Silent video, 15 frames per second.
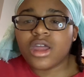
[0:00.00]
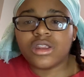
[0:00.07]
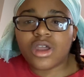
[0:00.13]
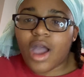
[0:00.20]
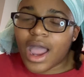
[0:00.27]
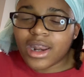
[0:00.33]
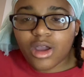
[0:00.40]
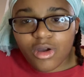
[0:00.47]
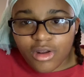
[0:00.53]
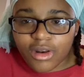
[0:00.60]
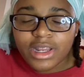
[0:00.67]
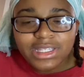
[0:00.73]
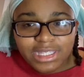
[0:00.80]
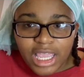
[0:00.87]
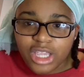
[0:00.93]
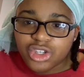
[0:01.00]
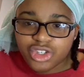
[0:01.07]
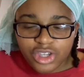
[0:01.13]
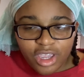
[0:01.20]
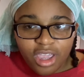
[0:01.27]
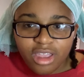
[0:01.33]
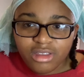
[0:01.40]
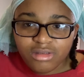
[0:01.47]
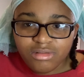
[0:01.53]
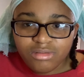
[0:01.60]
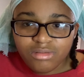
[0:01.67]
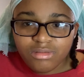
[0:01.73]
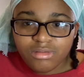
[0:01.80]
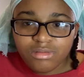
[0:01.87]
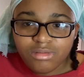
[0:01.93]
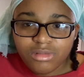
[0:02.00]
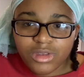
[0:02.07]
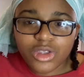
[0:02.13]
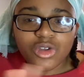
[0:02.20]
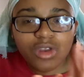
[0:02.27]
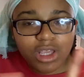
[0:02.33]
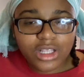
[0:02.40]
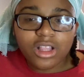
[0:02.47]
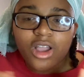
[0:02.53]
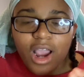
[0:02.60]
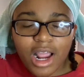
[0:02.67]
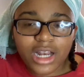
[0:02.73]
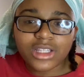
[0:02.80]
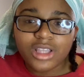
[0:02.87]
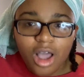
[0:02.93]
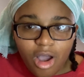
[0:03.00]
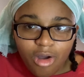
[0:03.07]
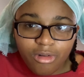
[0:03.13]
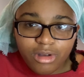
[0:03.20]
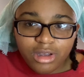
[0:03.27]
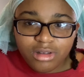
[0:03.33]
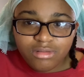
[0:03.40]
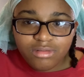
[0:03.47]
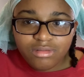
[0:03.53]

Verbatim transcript: No, I don't understand shit. You need to learn how to talk.